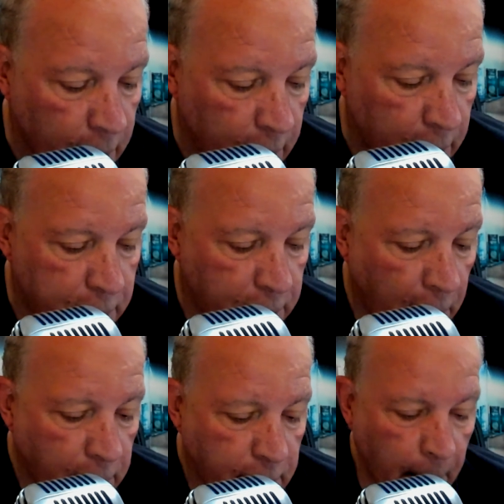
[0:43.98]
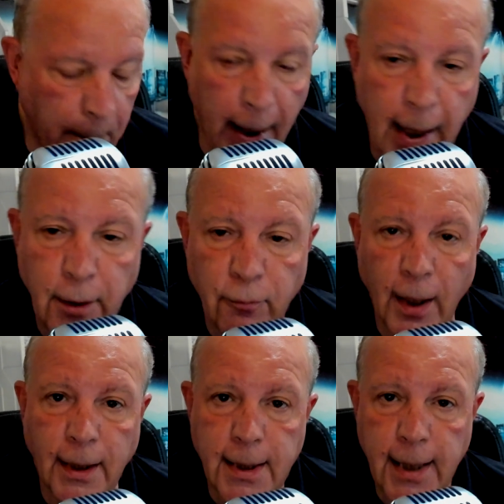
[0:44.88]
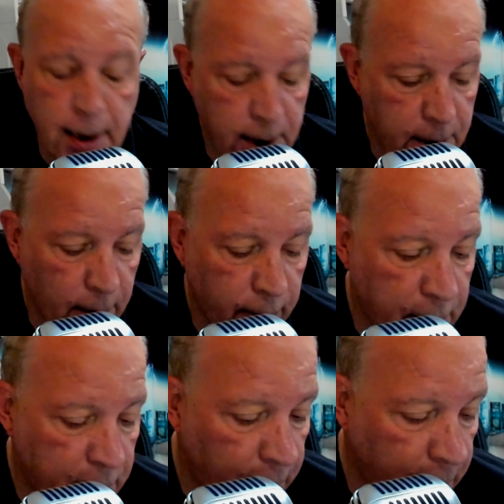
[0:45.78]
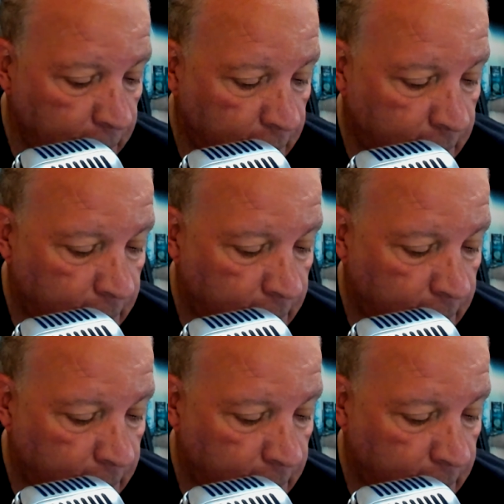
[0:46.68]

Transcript: Did you know the band Renaissance originally